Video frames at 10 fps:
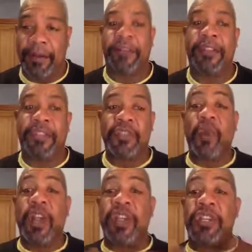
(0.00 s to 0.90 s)
This is
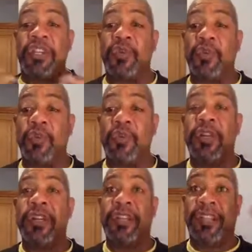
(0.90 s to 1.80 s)
where you
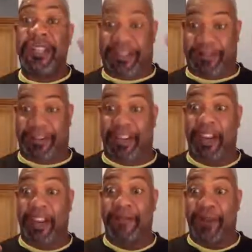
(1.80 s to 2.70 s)

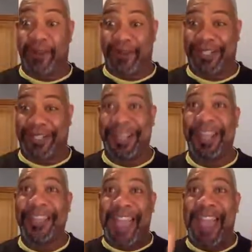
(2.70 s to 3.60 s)
convert
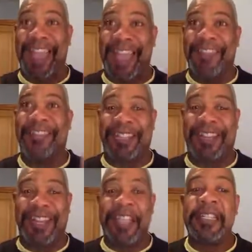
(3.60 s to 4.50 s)
that
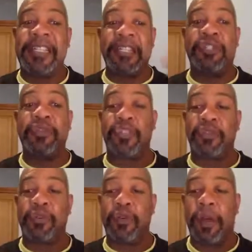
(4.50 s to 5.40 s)
energy into
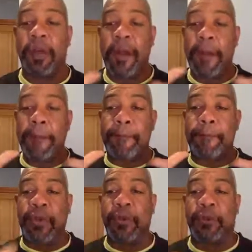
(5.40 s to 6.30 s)
your
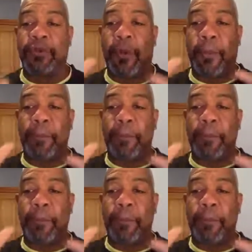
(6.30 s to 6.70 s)
beautiful,